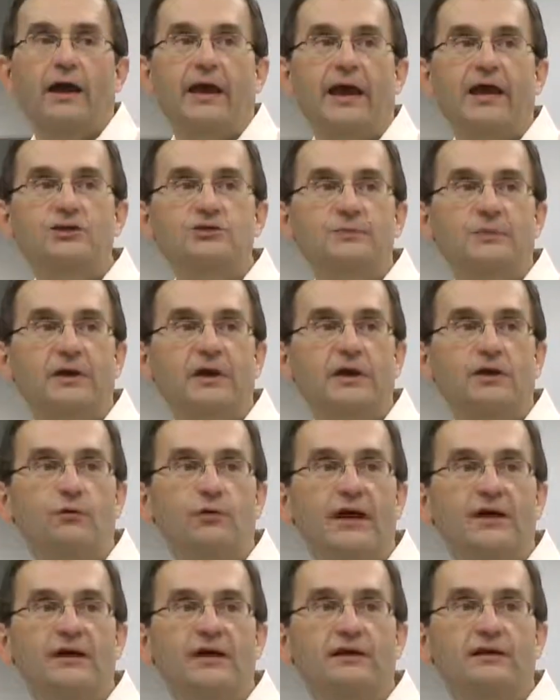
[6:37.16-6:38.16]
HP
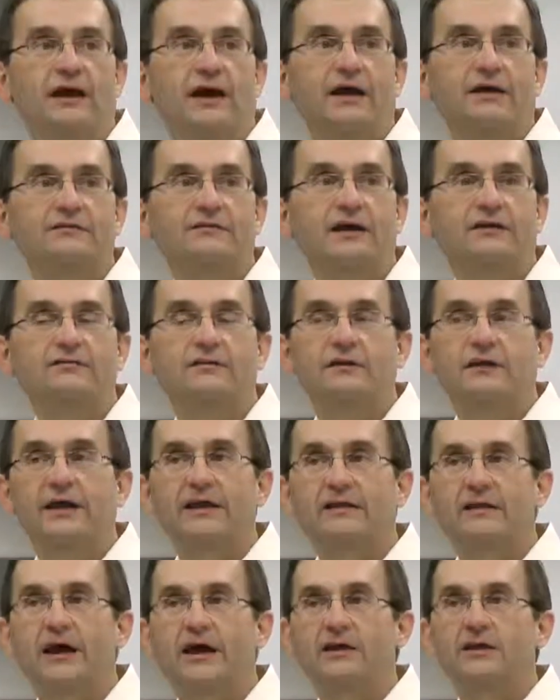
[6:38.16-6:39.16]
recognized as the
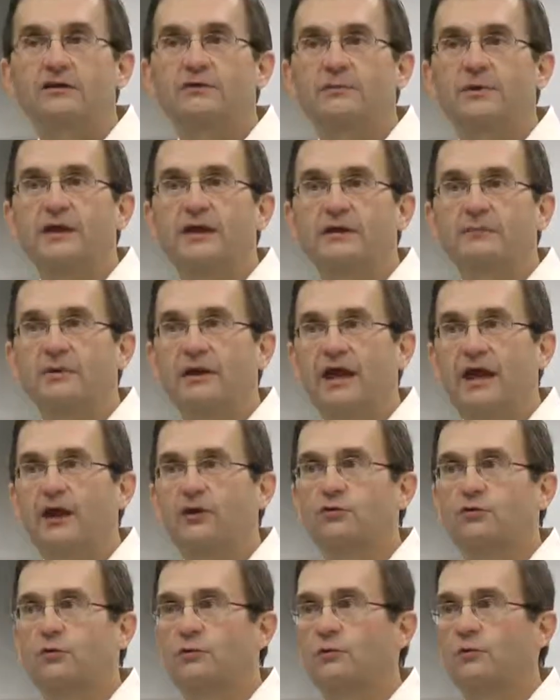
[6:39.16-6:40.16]
late 90s began
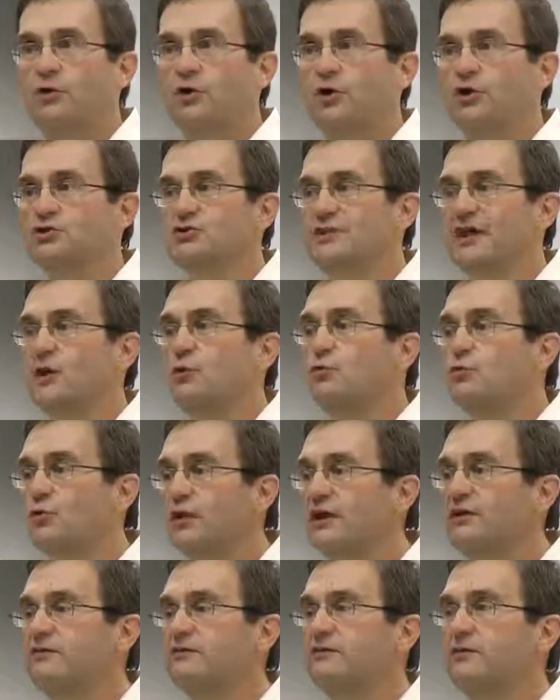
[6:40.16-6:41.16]
to emerge that
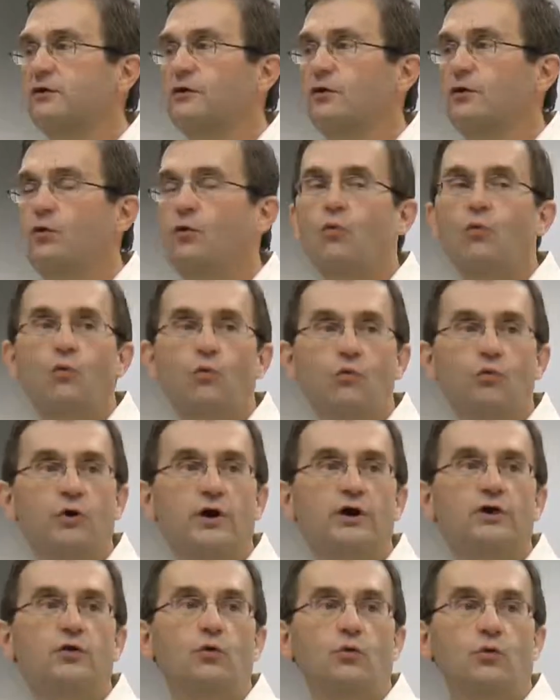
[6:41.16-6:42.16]
RISC
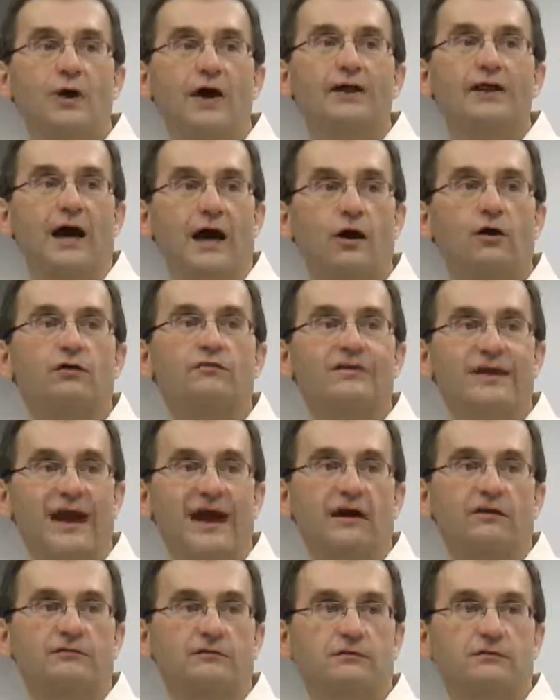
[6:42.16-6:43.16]
would run out of
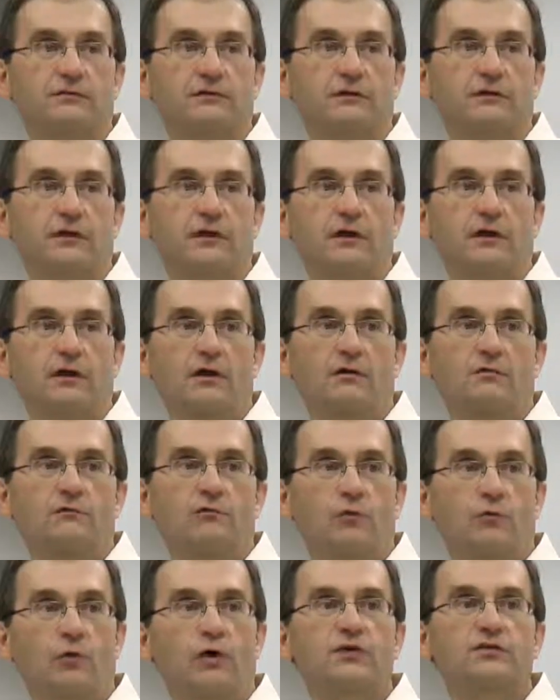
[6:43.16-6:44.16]
gas
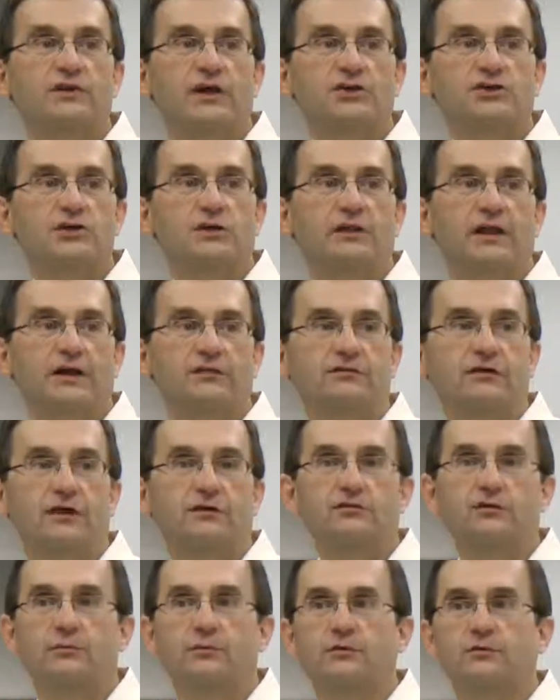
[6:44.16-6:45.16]
for workstation class
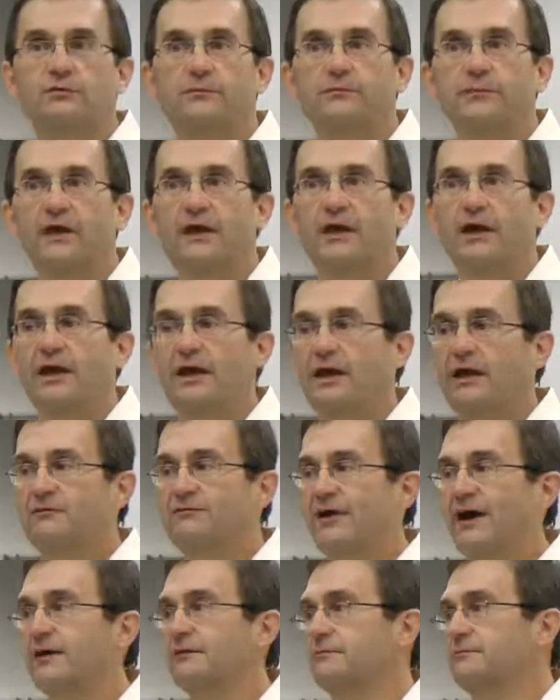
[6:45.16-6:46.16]
customers. In
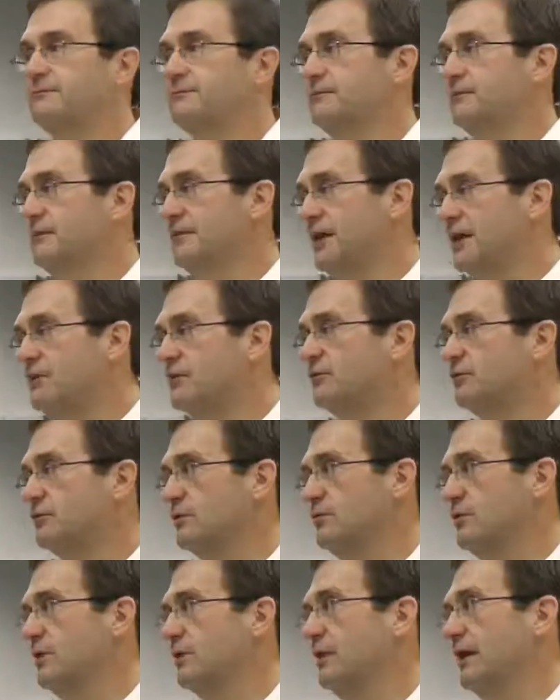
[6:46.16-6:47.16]
fact, the industry
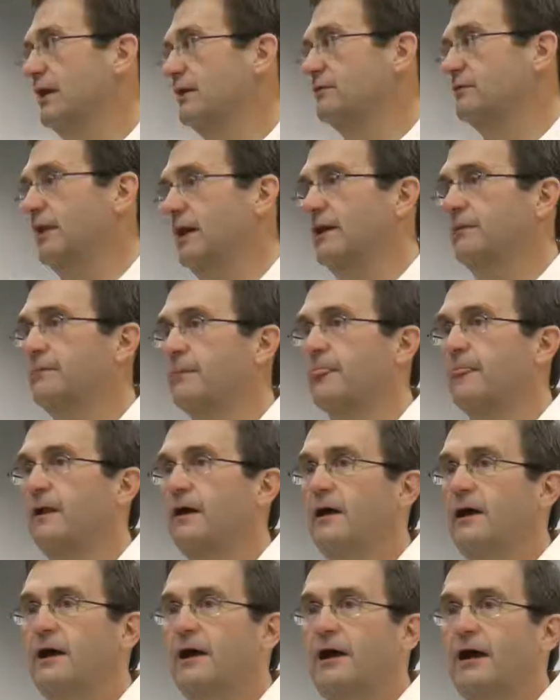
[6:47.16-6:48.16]
realized that.
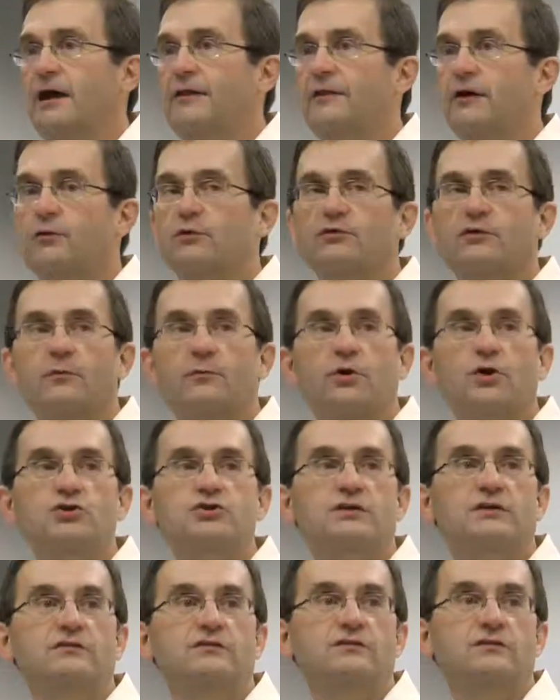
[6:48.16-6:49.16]
And there was an
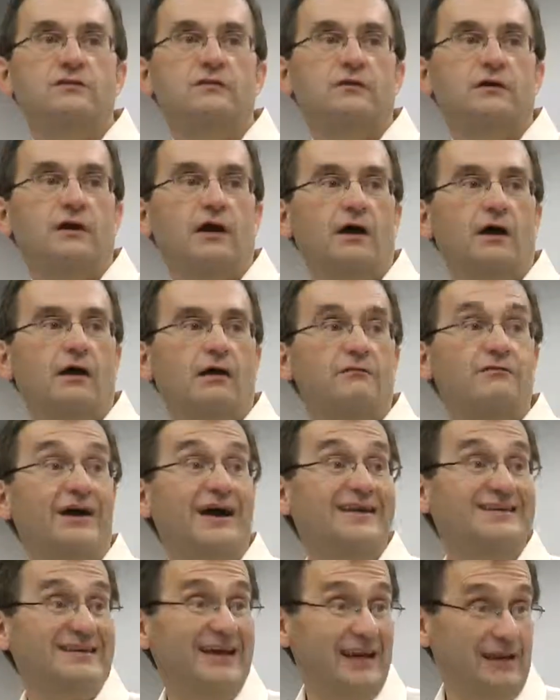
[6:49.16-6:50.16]
emergence of
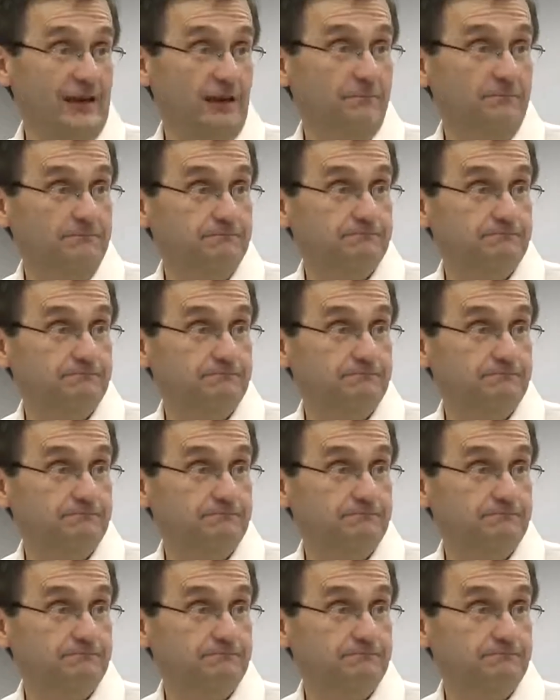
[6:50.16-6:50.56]
Itanium